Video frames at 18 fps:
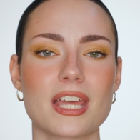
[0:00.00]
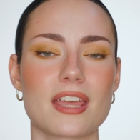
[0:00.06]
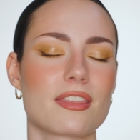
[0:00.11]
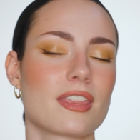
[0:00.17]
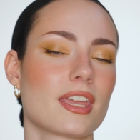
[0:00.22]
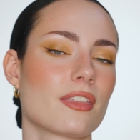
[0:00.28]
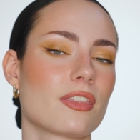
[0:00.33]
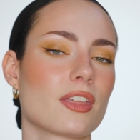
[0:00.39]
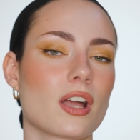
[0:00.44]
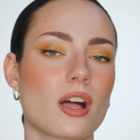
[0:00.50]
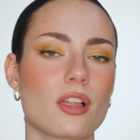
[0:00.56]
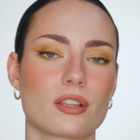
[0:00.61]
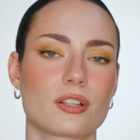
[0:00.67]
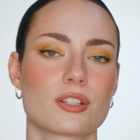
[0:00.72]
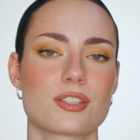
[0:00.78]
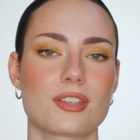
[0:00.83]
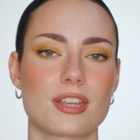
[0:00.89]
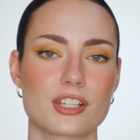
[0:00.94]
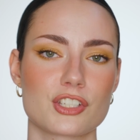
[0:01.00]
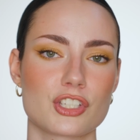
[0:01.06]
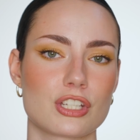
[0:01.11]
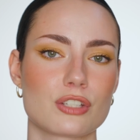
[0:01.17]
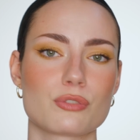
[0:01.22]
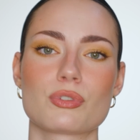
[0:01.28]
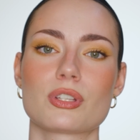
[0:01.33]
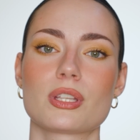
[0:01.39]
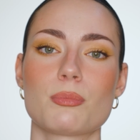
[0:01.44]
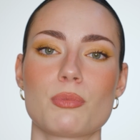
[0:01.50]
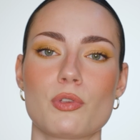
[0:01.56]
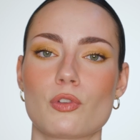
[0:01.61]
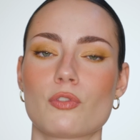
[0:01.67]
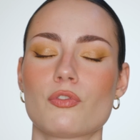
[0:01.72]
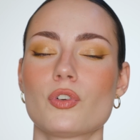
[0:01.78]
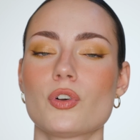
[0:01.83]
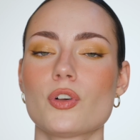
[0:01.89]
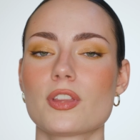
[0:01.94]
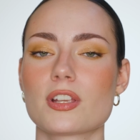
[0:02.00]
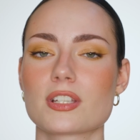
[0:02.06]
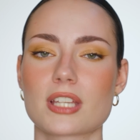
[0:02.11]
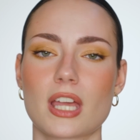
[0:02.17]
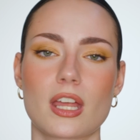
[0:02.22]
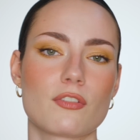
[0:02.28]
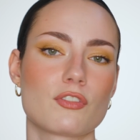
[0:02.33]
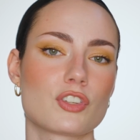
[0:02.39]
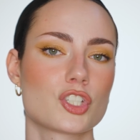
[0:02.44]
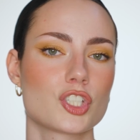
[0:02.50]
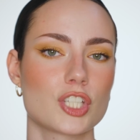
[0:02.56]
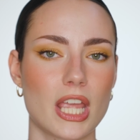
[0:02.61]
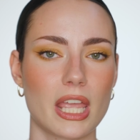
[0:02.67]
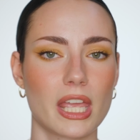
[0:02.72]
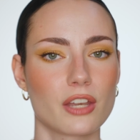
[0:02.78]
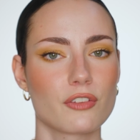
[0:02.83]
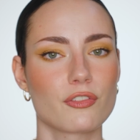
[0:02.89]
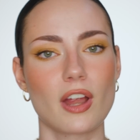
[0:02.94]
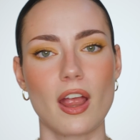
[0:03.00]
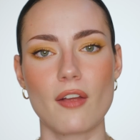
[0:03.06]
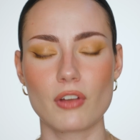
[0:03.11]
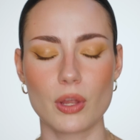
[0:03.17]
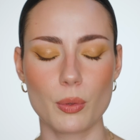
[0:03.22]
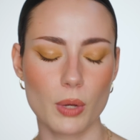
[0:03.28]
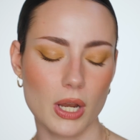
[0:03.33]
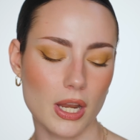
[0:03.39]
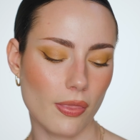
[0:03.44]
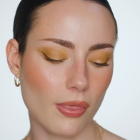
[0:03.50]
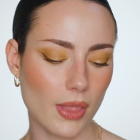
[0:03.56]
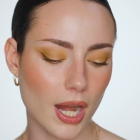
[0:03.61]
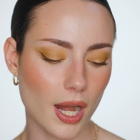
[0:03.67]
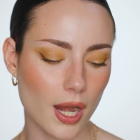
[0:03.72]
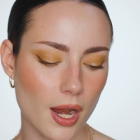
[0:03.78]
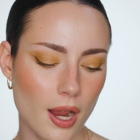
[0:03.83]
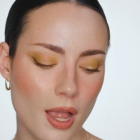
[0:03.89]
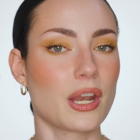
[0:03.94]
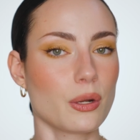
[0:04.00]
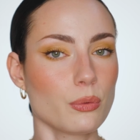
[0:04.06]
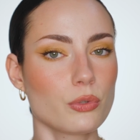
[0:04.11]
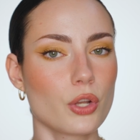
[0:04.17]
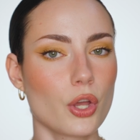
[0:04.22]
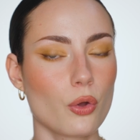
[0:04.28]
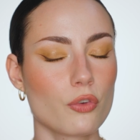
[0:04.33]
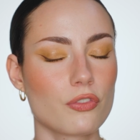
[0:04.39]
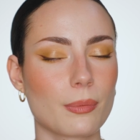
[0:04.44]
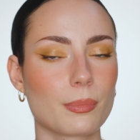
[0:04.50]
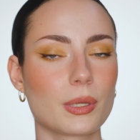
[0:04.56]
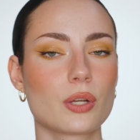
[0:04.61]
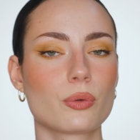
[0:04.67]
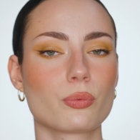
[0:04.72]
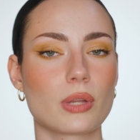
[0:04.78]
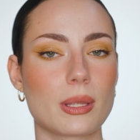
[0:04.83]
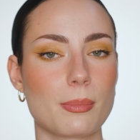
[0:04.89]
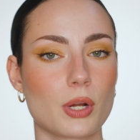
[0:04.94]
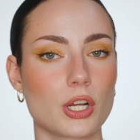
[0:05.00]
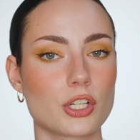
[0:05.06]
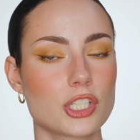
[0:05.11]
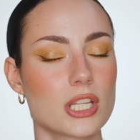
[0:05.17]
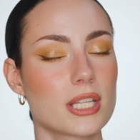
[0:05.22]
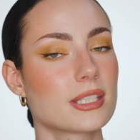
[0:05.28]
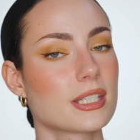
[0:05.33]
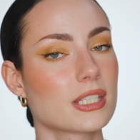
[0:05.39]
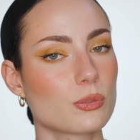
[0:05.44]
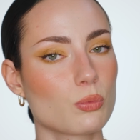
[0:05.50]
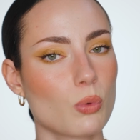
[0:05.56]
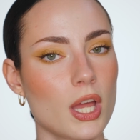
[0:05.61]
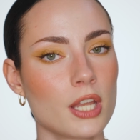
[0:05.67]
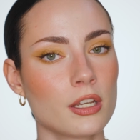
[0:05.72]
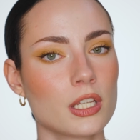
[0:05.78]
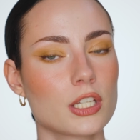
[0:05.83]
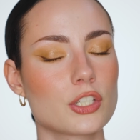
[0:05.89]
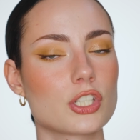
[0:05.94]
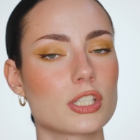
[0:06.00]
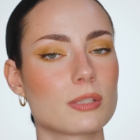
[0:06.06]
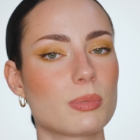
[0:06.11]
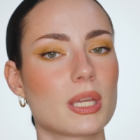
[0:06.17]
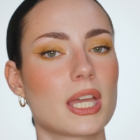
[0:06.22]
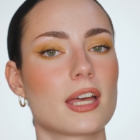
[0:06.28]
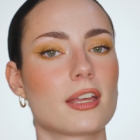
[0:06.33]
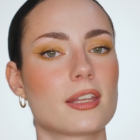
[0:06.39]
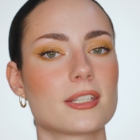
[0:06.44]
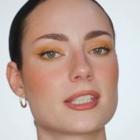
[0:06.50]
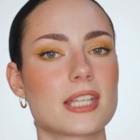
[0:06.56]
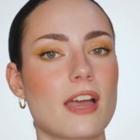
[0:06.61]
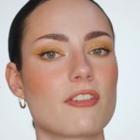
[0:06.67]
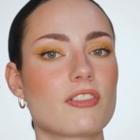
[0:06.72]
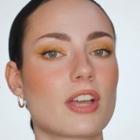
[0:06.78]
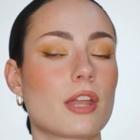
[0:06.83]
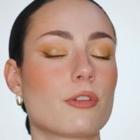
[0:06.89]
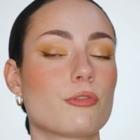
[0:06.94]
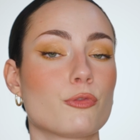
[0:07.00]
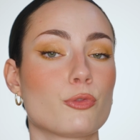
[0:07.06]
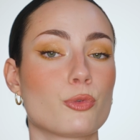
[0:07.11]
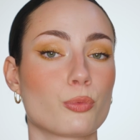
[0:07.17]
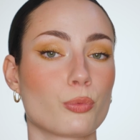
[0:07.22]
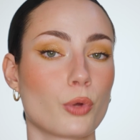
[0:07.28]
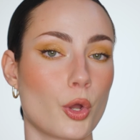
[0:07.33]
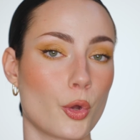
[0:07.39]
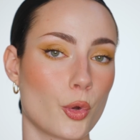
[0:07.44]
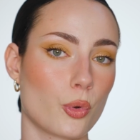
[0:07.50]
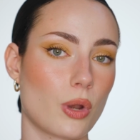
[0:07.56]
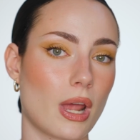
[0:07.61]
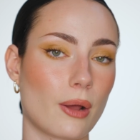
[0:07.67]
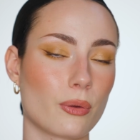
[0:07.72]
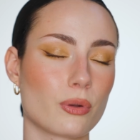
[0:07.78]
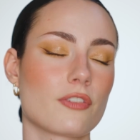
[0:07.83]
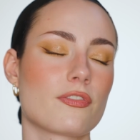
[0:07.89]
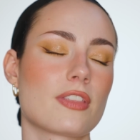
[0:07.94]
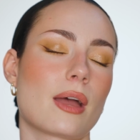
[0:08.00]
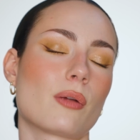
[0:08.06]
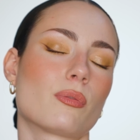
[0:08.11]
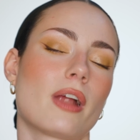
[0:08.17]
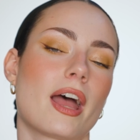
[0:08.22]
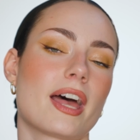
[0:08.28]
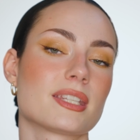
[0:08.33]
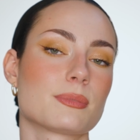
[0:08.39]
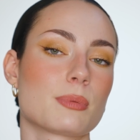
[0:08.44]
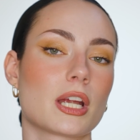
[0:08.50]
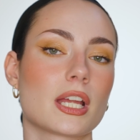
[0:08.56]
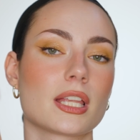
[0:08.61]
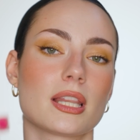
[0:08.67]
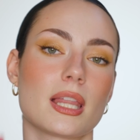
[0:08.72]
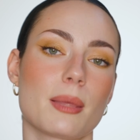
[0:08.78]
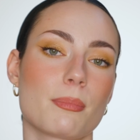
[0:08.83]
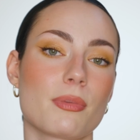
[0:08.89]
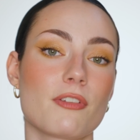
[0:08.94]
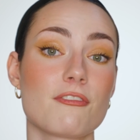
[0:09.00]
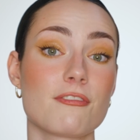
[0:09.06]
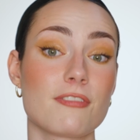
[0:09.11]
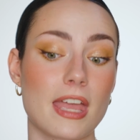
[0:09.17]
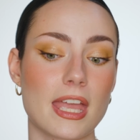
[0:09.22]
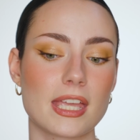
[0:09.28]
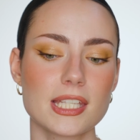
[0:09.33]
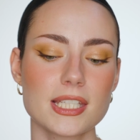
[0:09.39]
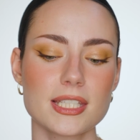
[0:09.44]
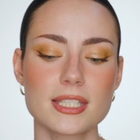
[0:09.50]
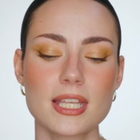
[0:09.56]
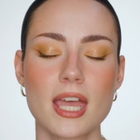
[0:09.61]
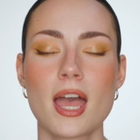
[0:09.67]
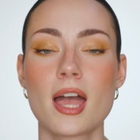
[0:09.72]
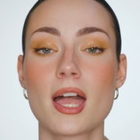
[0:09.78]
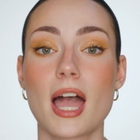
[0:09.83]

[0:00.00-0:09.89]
I think the color selection is really beautiful. There's kind of a shade for everyone in there. I don't know if I'm gonna repurchase this one just because I've kind of grown out of that raspberry lip phase.